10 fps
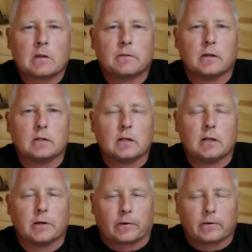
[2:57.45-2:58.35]
thing to
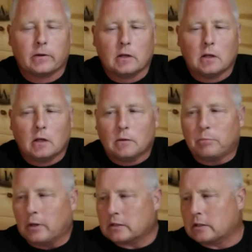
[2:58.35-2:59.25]
hear,
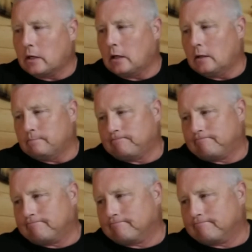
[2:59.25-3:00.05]
but um,